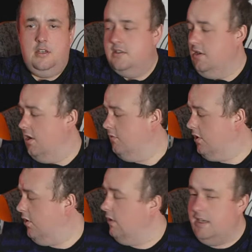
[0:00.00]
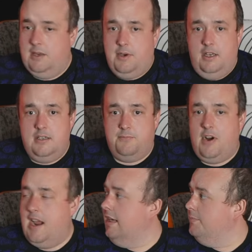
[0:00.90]
It's an own goal anyway. It's
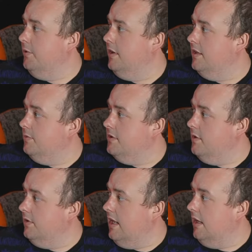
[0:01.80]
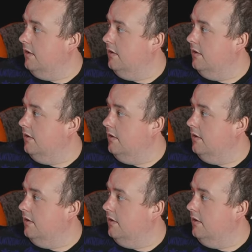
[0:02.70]
Bradley's put it into his own net.